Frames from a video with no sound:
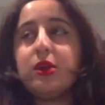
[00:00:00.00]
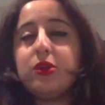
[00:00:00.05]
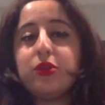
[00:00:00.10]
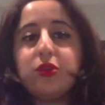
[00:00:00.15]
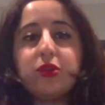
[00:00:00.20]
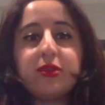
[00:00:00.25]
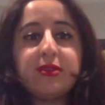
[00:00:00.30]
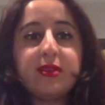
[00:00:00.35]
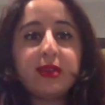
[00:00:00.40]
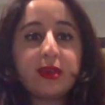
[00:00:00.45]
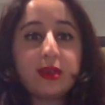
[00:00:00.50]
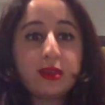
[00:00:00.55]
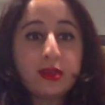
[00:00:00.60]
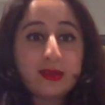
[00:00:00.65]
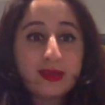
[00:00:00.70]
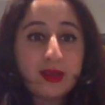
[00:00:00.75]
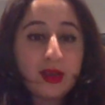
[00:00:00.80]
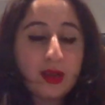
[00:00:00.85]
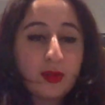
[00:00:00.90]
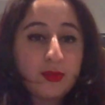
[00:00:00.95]
using
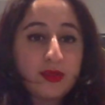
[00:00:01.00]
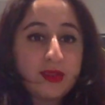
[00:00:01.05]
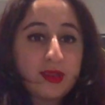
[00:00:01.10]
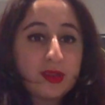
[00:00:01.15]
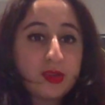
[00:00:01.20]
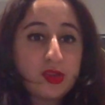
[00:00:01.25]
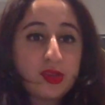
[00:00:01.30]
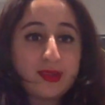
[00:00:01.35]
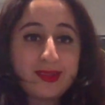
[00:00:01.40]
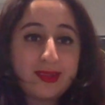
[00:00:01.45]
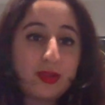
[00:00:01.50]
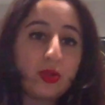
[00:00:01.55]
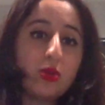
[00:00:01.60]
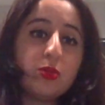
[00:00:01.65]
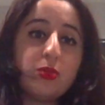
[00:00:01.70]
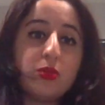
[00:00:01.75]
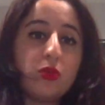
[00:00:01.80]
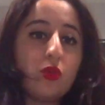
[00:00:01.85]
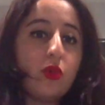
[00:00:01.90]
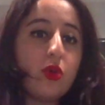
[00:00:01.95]
terms such as
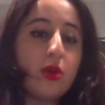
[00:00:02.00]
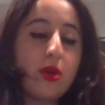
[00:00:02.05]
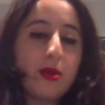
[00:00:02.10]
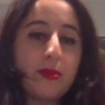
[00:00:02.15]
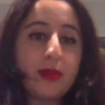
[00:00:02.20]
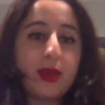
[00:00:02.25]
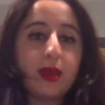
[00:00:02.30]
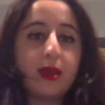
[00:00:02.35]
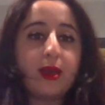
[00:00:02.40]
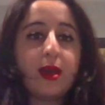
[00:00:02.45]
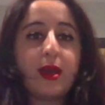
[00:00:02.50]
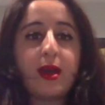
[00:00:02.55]
global warming